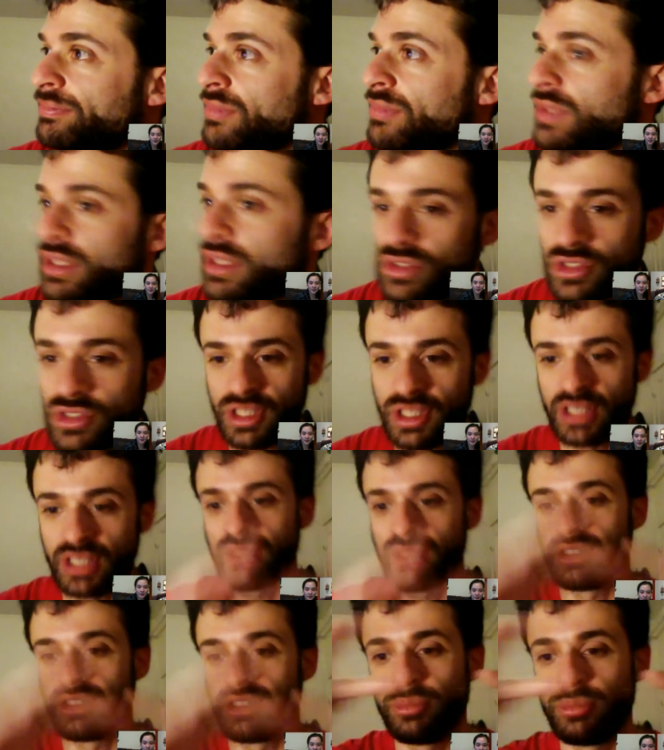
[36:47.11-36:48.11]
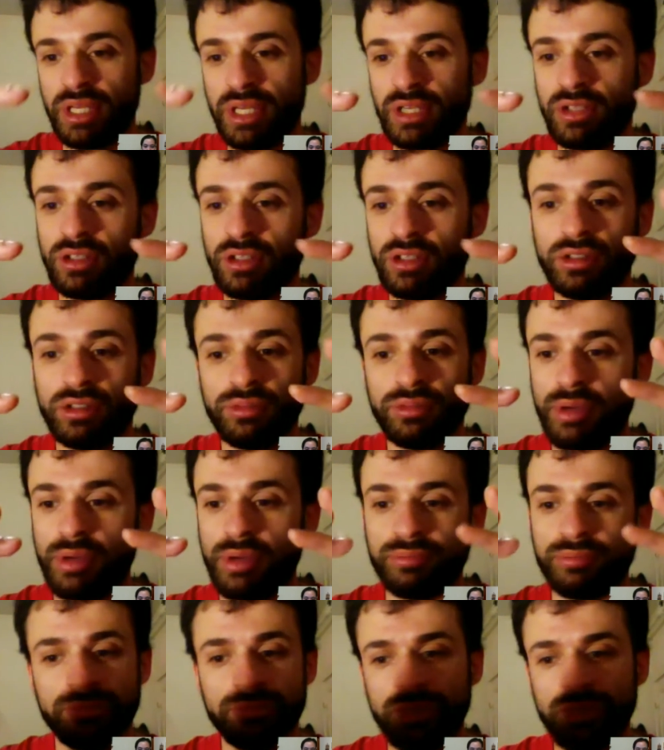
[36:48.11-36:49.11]
just like a little metal,
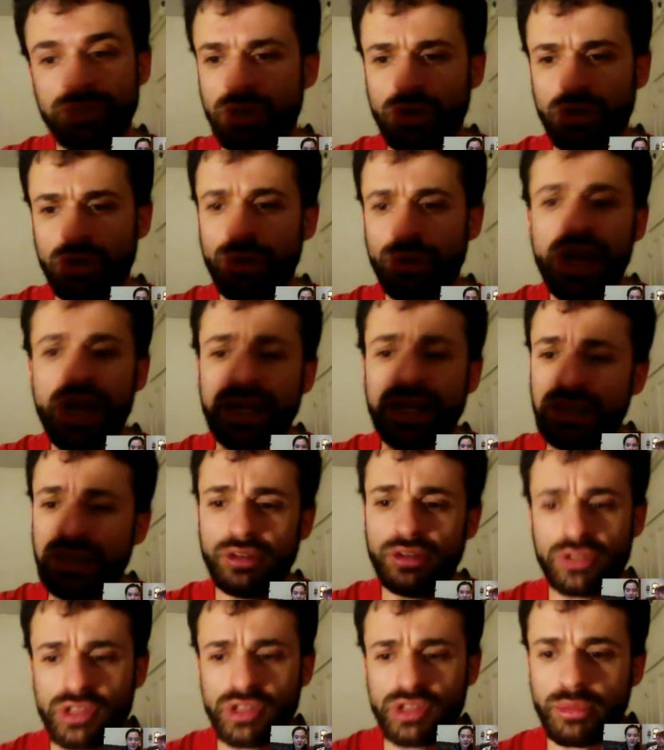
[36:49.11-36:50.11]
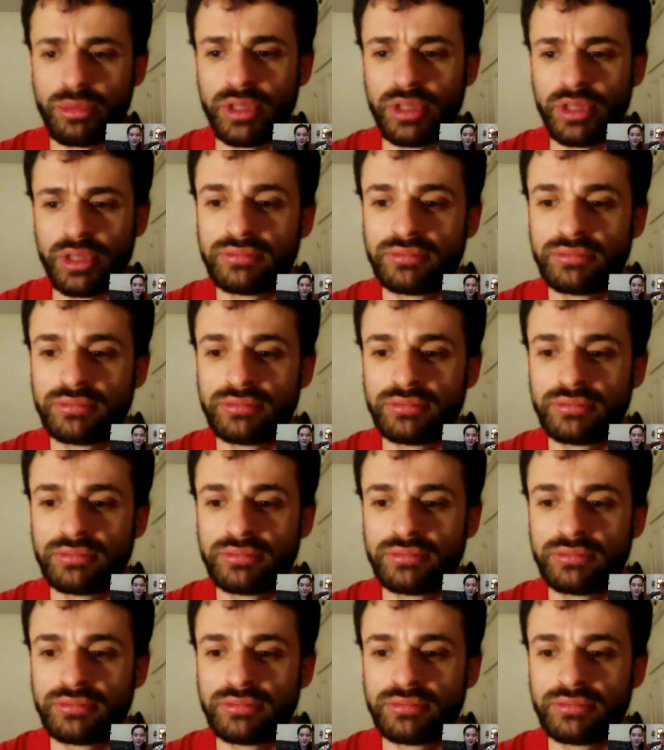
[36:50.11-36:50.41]
you know, a bracket or something.